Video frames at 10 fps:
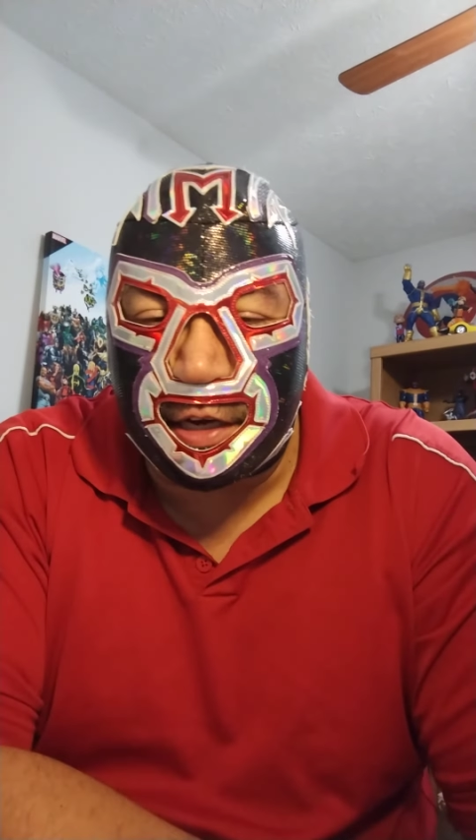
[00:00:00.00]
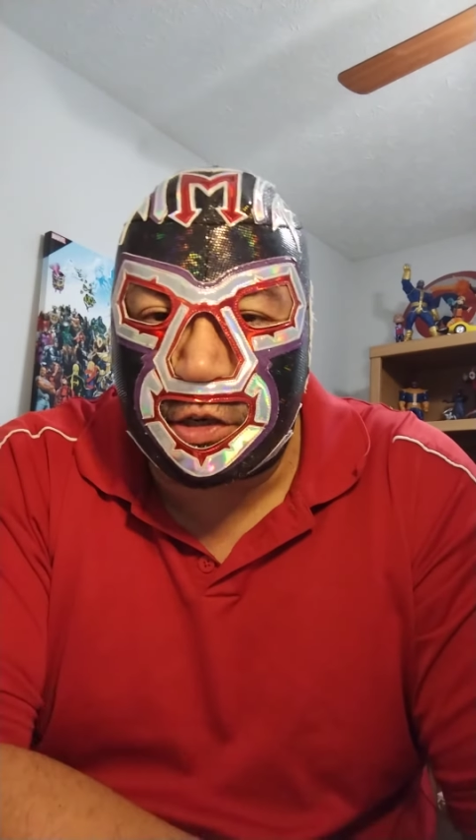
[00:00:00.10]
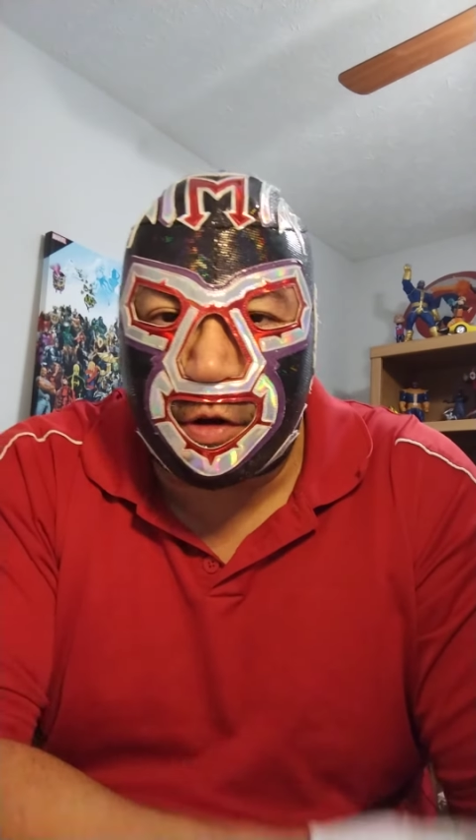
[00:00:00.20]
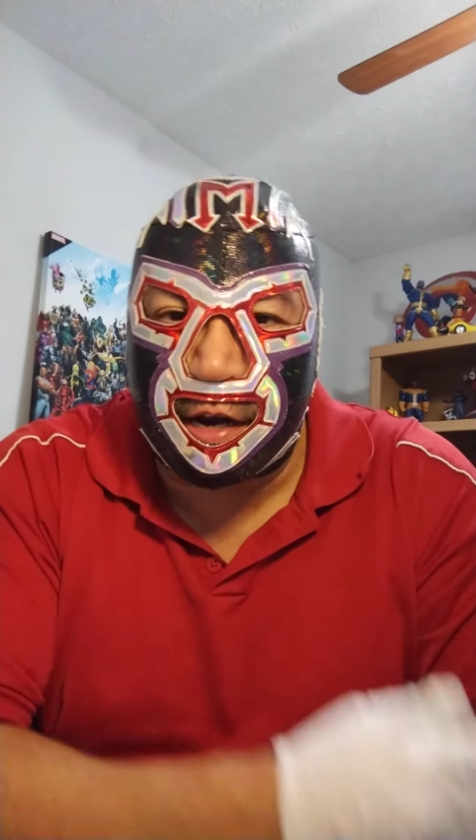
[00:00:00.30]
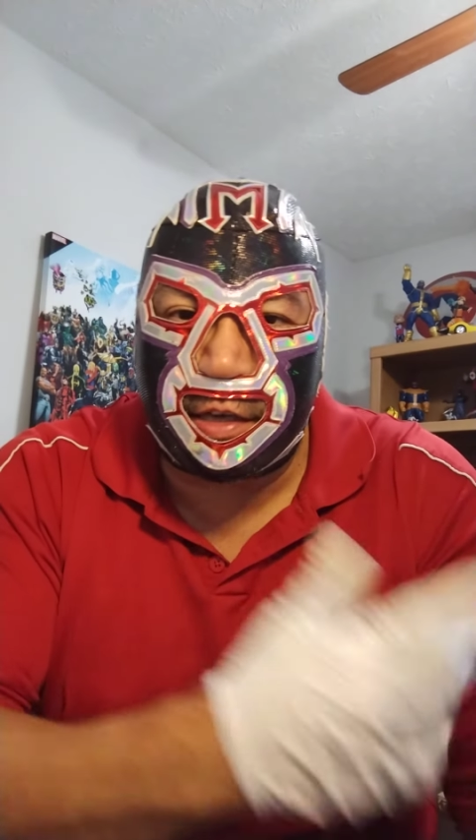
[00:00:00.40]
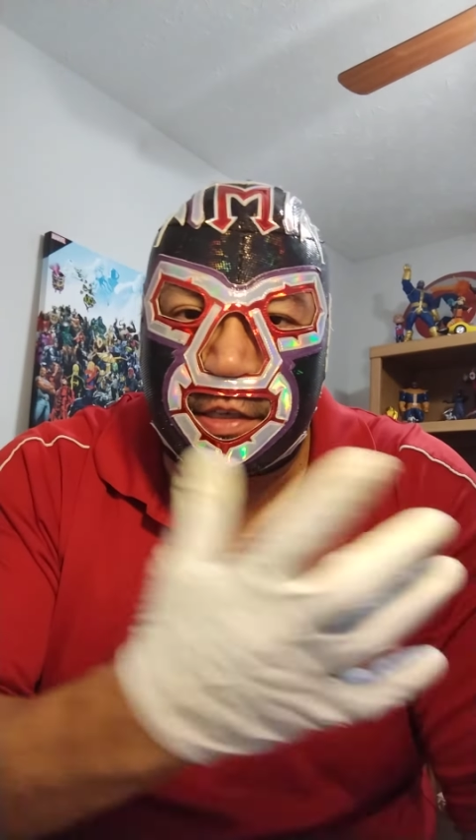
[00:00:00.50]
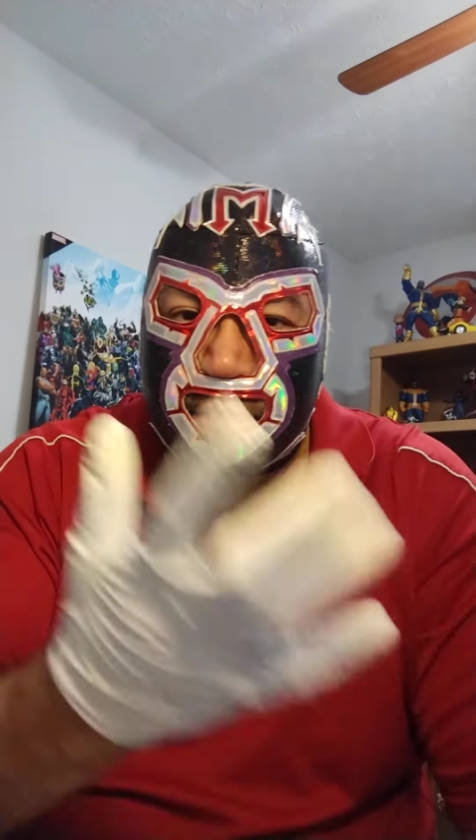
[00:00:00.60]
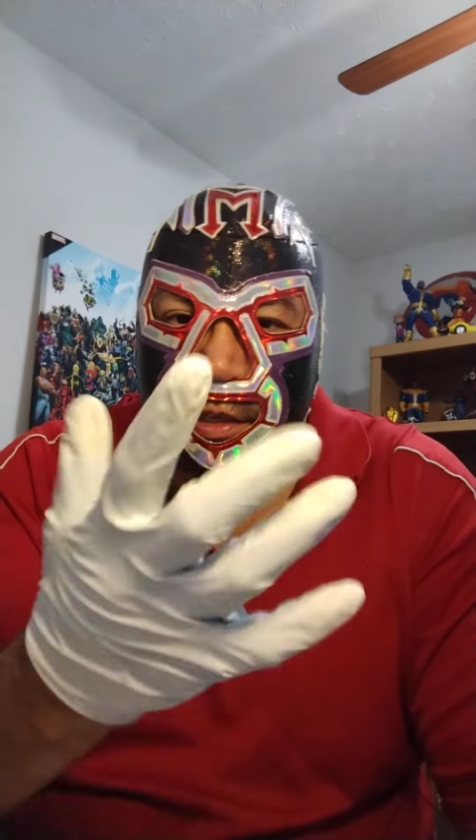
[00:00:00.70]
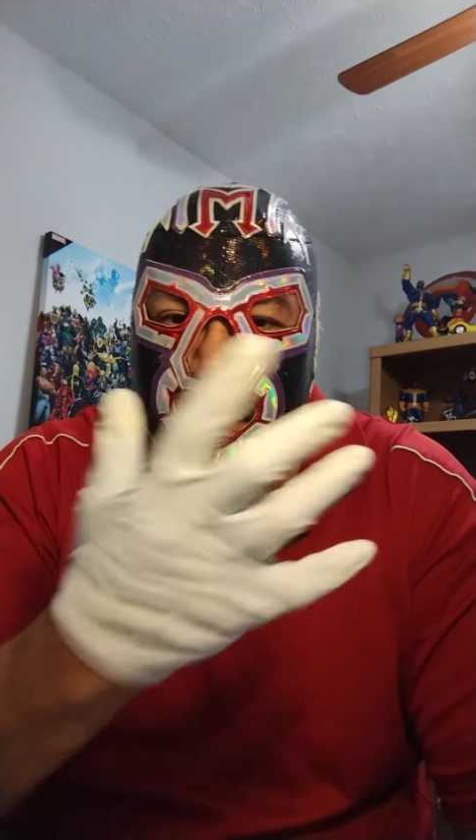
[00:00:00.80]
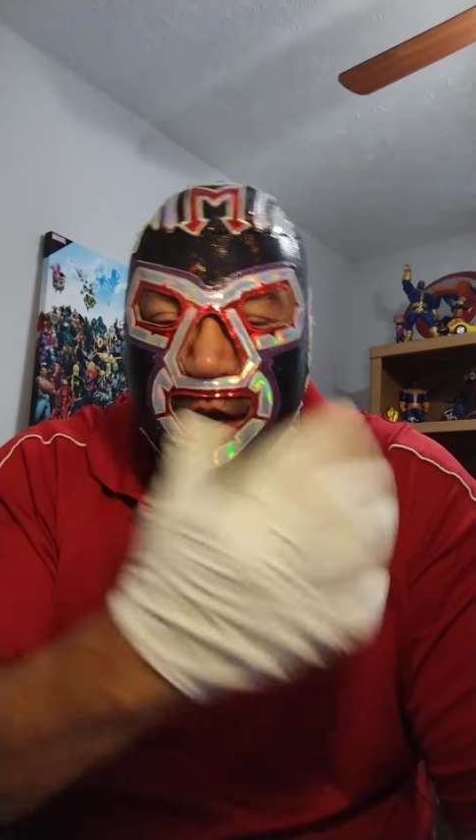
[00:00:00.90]
I try to
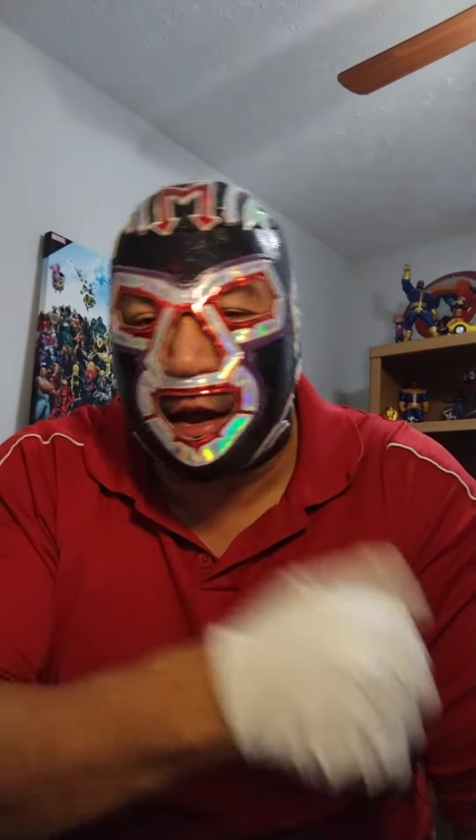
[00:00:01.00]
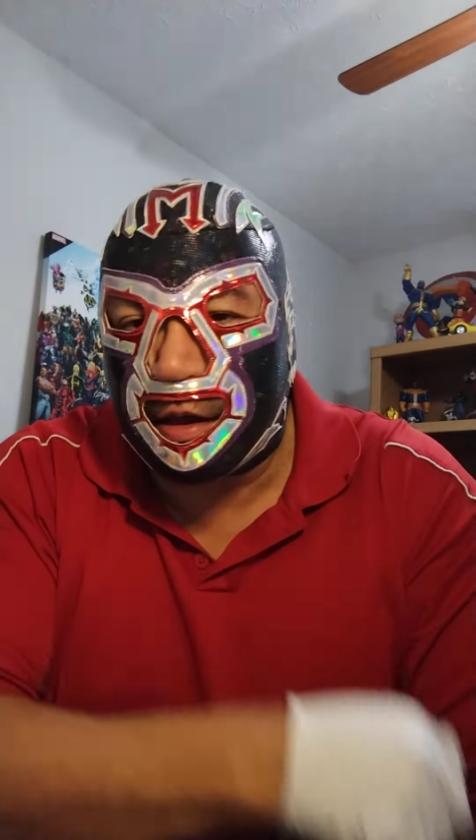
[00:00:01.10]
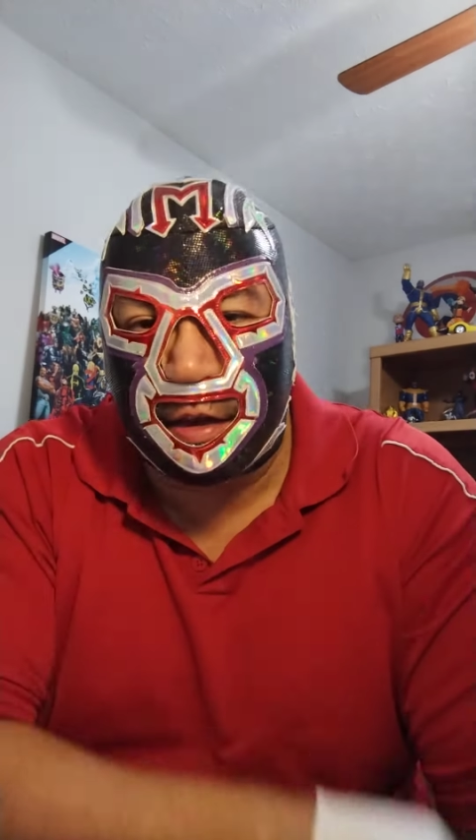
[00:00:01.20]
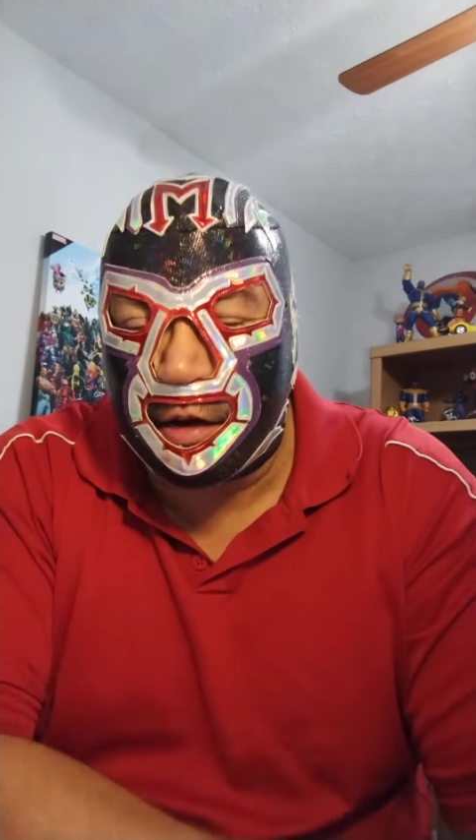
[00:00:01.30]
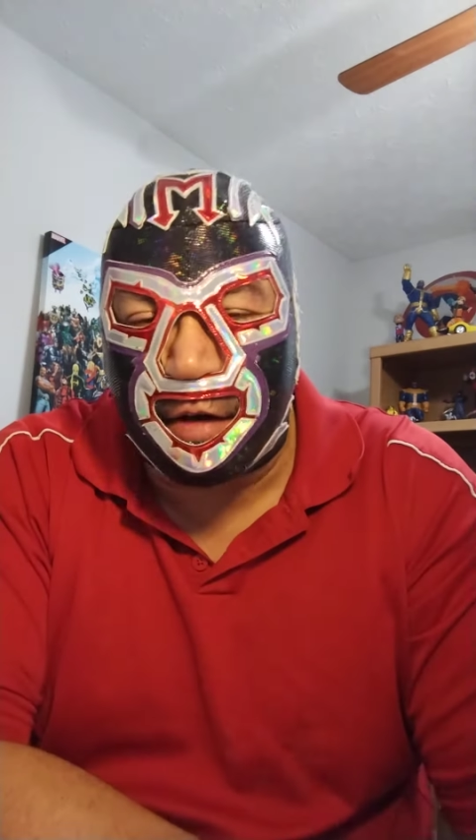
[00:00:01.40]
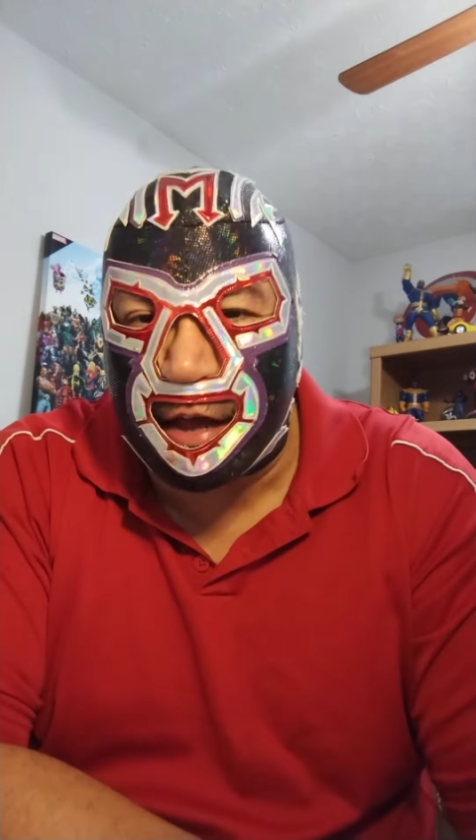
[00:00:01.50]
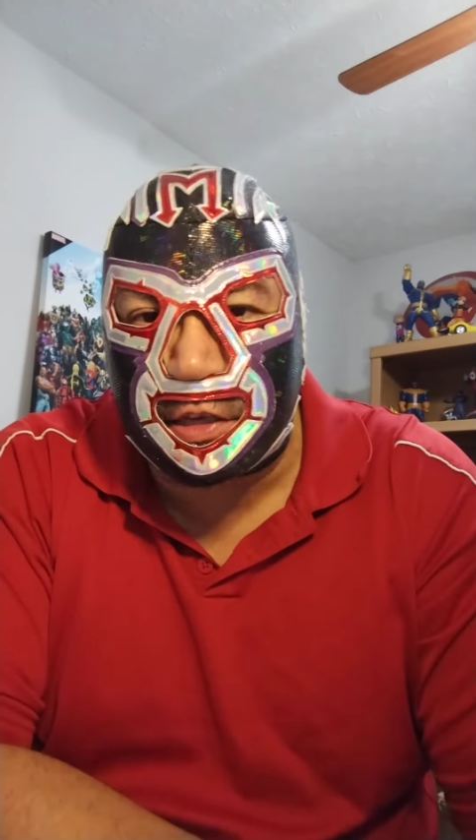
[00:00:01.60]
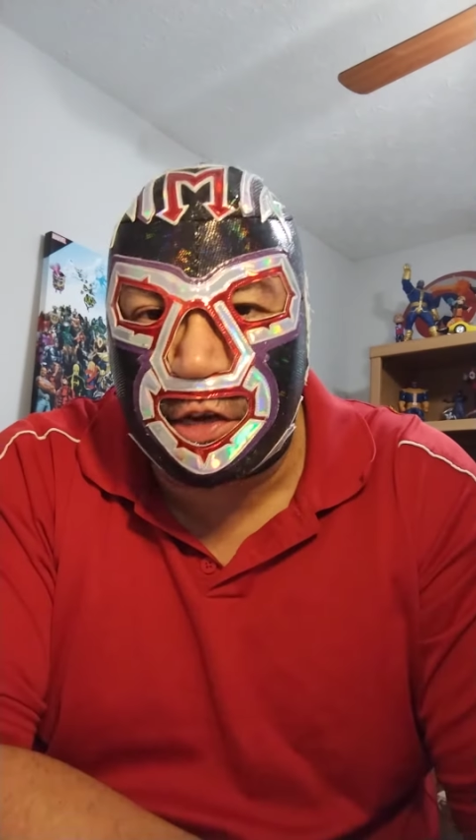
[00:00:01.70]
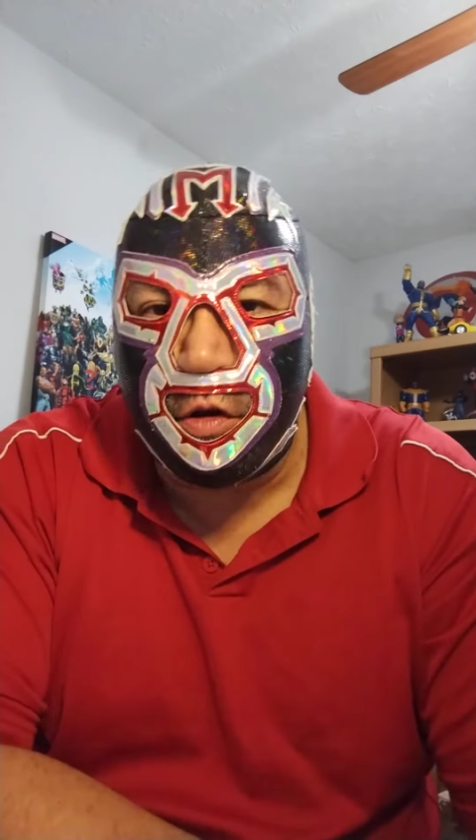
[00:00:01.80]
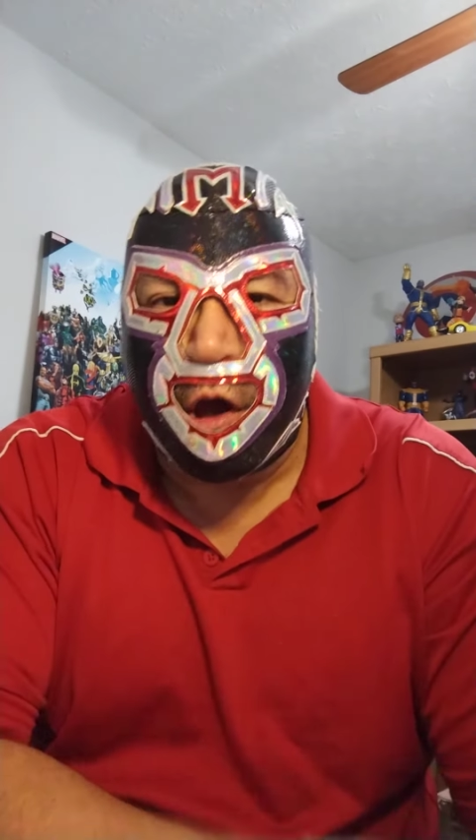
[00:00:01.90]

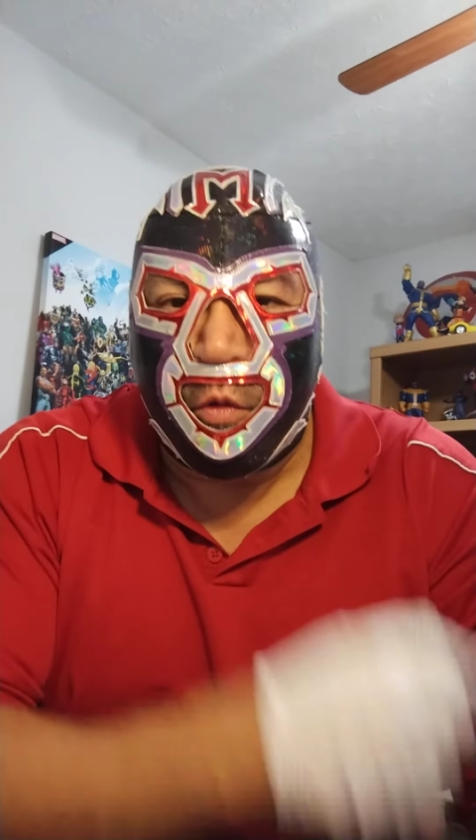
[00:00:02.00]
ask you,